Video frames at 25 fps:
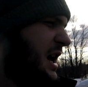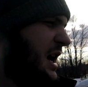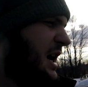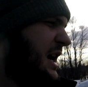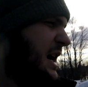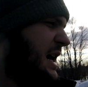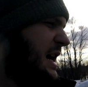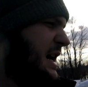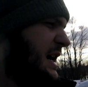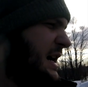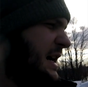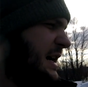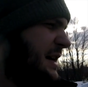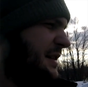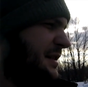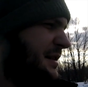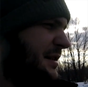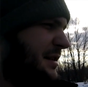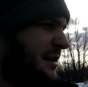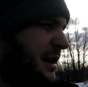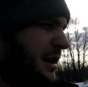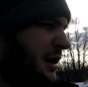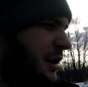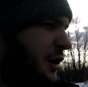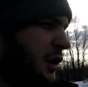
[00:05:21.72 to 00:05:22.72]

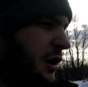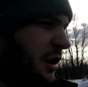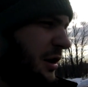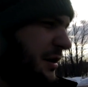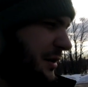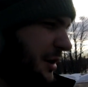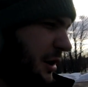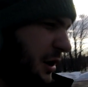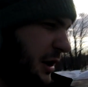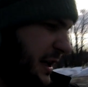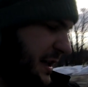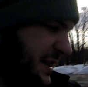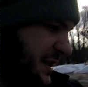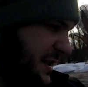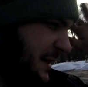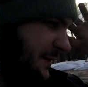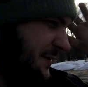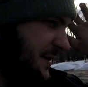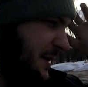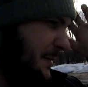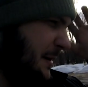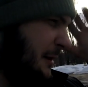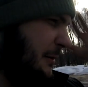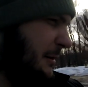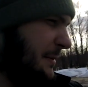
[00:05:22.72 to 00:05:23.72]
All that stuff's
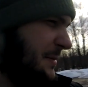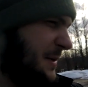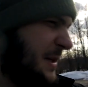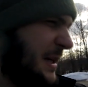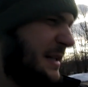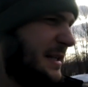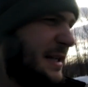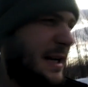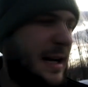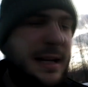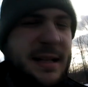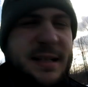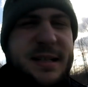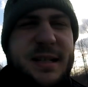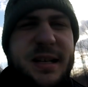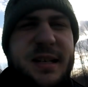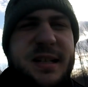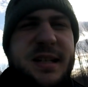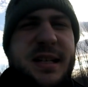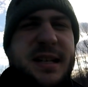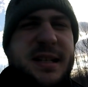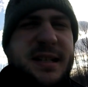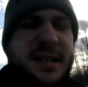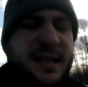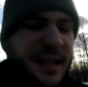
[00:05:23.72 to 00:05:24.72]
on my website. It's got a
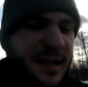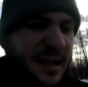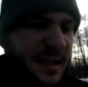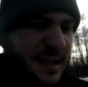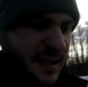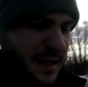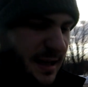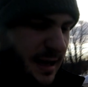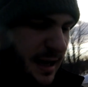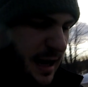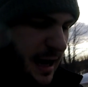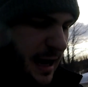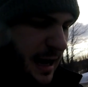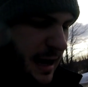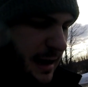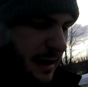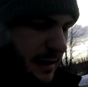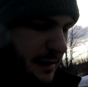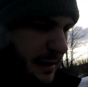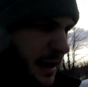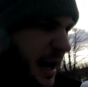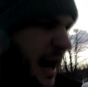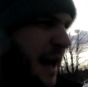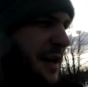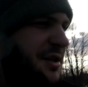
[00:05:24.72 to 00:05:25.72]
66
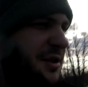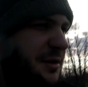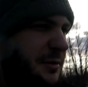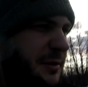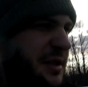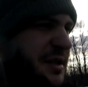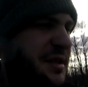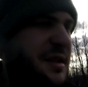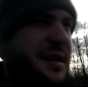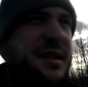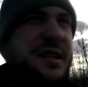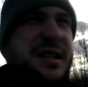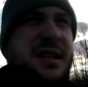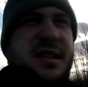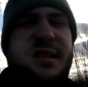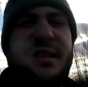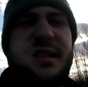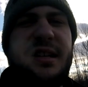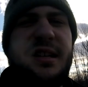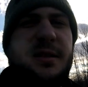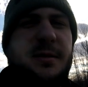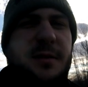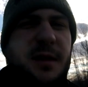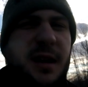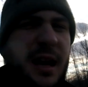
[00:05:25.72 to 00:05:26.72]

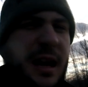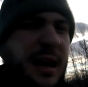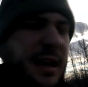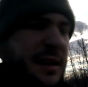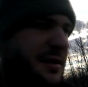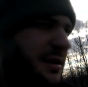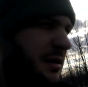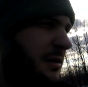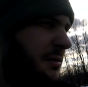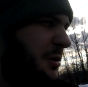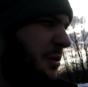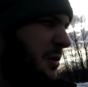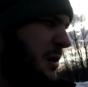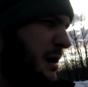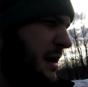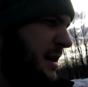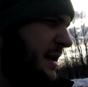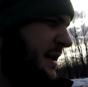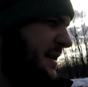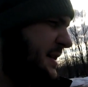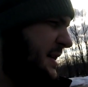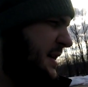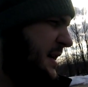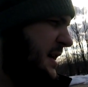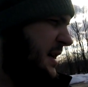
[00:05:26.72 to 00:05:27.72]
S366 turbo on
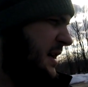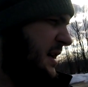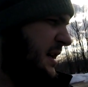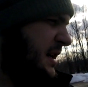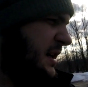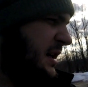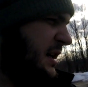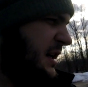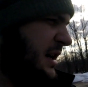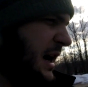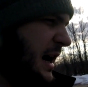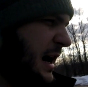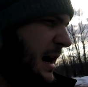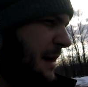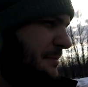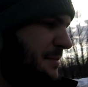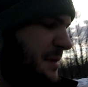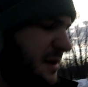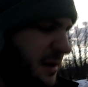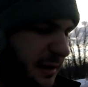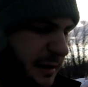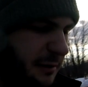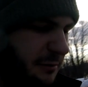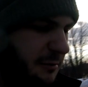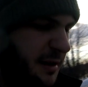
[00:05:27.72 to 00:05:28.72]
it,
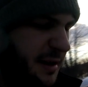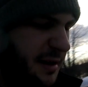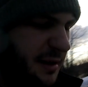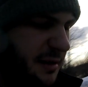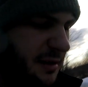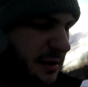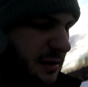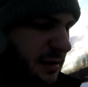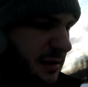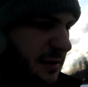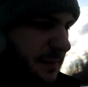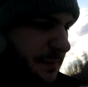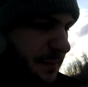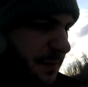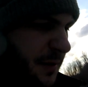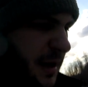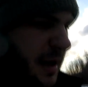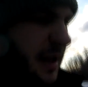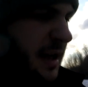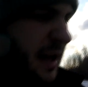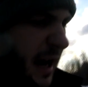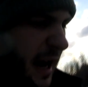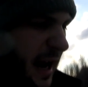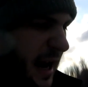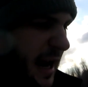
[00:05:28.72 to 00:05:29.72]
billet wheel,
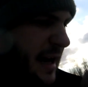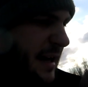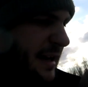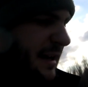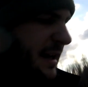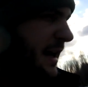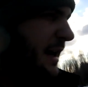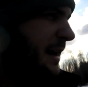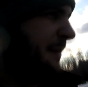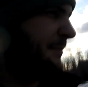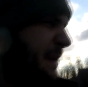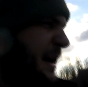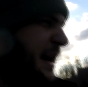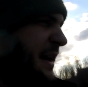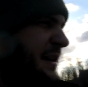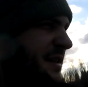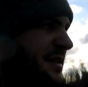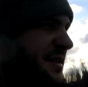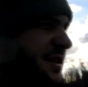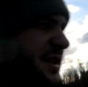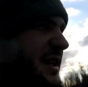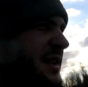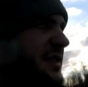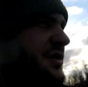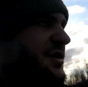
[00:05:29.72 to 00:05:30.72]
and man,
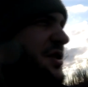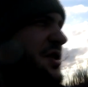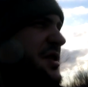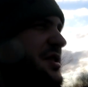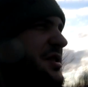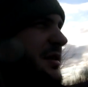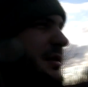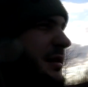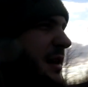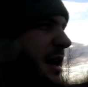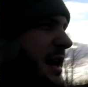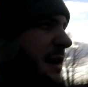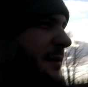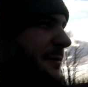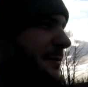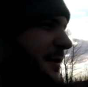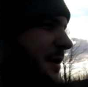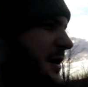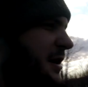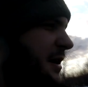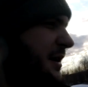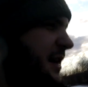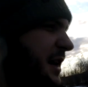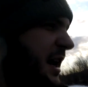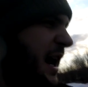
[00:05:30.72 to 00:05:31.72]
this thing is just a lot of
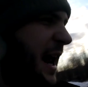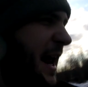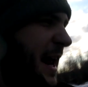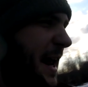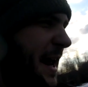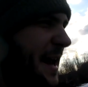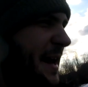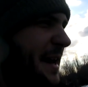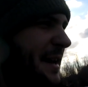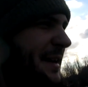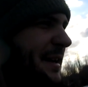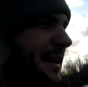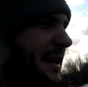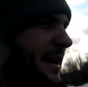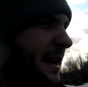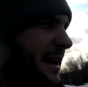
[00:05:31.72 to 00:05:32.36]
fun, and